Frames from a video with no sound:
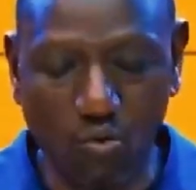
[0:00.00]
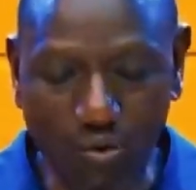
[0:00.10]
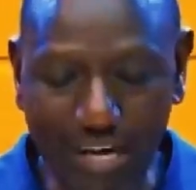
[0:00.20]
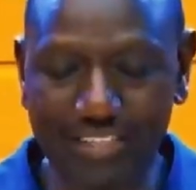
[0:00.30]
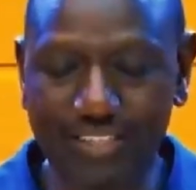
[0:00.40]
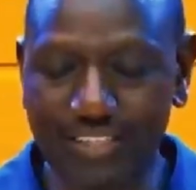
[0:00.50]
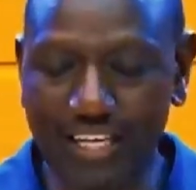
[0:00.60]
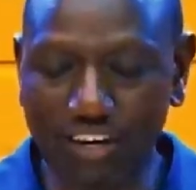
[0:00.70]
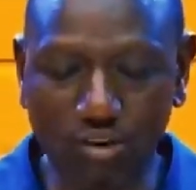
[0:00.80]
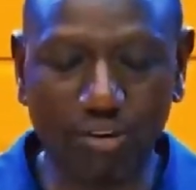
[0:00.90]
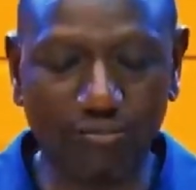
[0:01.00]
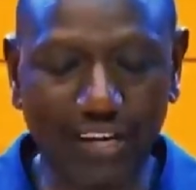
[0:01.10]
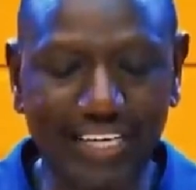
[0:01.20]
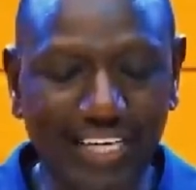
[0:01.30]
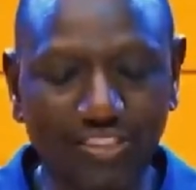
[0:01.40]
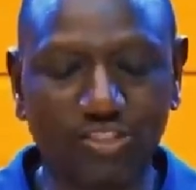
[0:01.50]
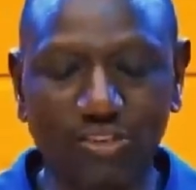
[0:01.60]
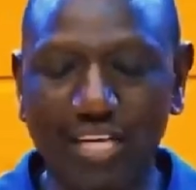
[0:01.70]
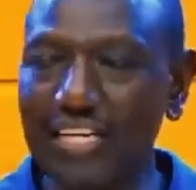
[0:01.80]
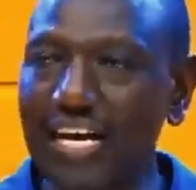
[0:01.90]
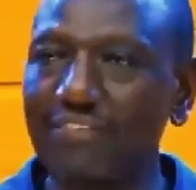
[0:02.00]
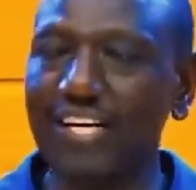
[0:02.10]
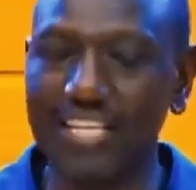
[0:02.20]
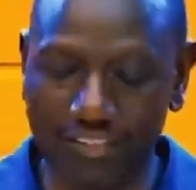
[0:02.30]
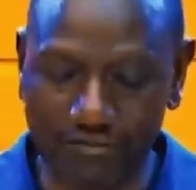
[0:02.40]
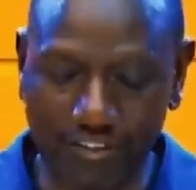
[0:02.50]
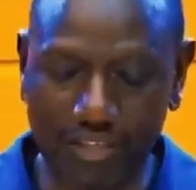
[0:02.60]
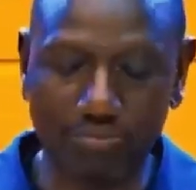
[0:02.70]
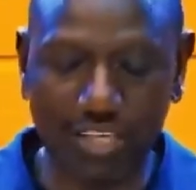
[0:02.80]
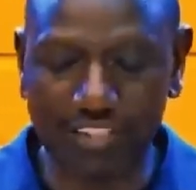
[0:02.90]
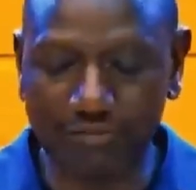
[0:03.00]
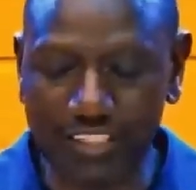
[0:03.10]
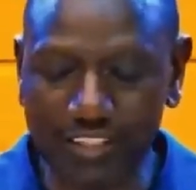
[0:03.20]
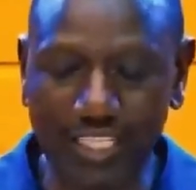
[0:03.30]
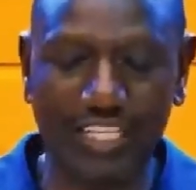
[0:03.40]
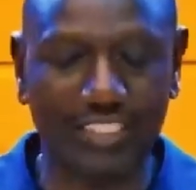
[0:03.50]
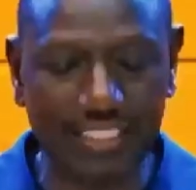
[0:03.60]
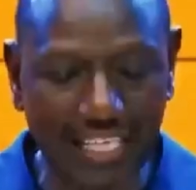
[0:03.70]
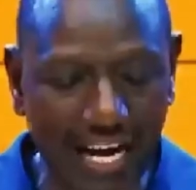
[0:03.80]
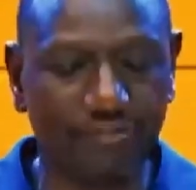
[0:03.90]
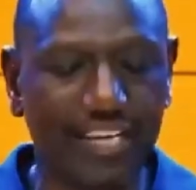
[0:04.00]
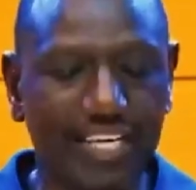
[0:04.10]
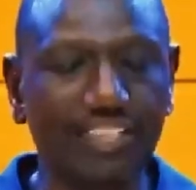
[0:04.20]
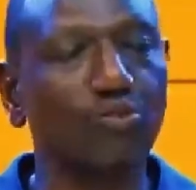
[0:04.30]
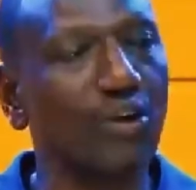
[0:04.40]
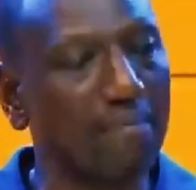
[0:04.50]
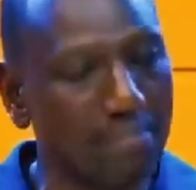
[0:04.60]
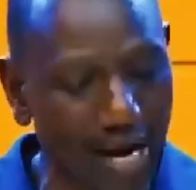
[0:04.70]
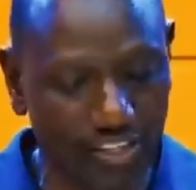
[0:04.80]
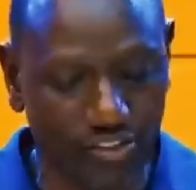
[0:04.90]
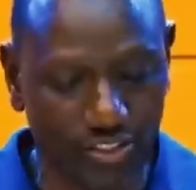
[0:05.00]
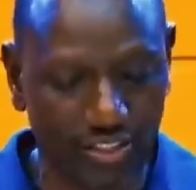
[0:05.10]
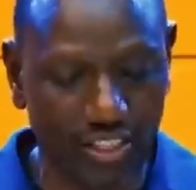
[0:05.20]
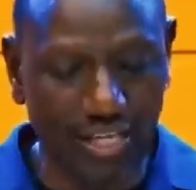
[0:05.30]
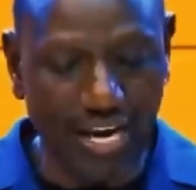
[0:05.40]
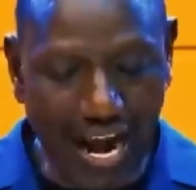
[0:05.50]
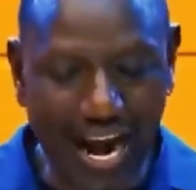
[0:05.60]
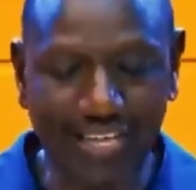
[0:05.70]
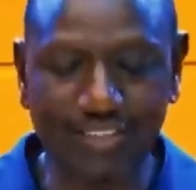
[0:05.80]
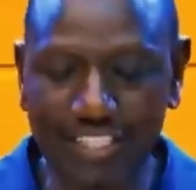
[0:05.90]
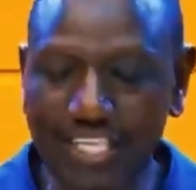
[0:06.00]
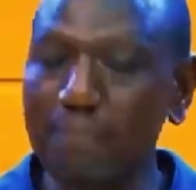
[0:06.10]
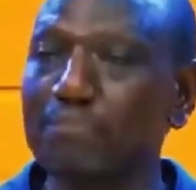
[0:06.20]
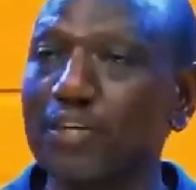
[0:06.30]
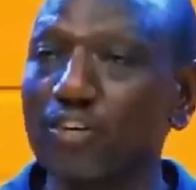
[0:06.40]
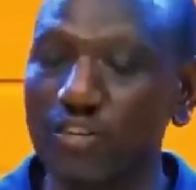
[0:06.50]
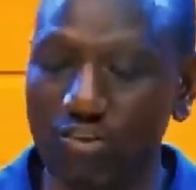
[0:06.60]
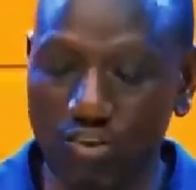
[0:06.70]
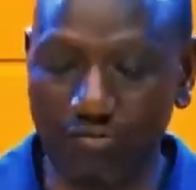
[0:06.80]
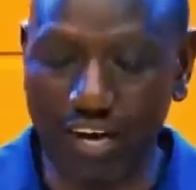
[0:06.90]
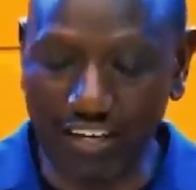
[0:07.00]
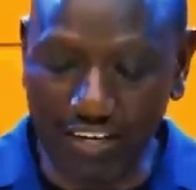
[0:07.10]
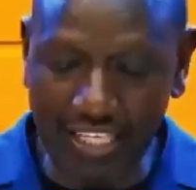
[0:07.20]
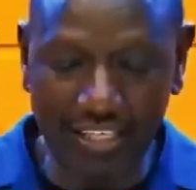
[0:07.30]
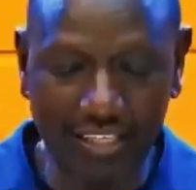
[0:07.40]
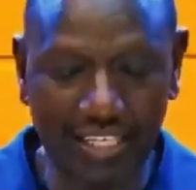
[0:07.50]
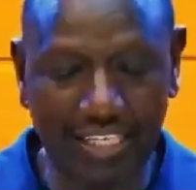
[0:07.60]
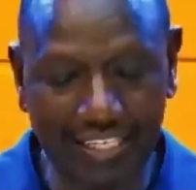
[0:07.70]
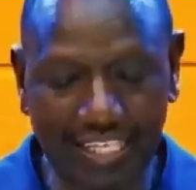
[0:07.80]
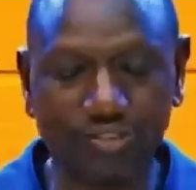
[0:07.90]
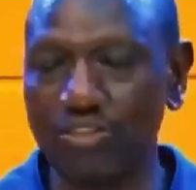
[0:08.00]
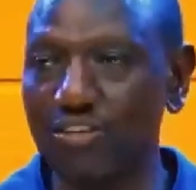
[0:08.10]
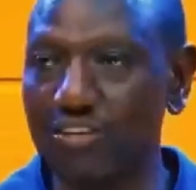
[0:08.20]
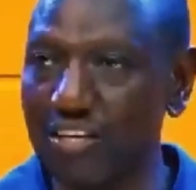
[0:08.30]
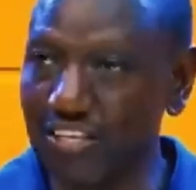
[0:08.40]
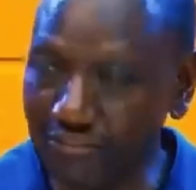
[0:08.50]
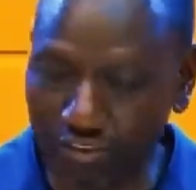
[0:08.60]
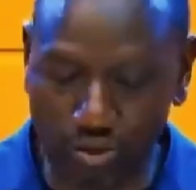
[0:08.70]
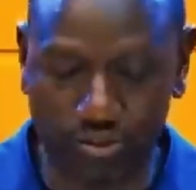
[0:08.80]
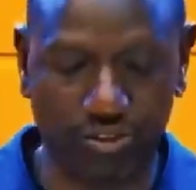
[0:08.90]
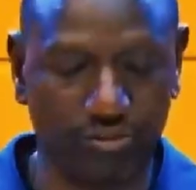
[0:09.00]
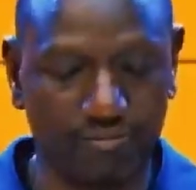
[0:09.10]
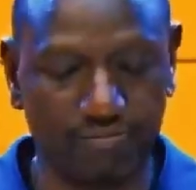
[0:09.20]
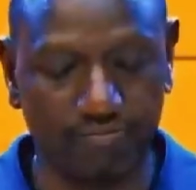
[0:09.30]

once the global financial and governance frameworks facilitate Africa to emerge as the champion of a green industrial revolution.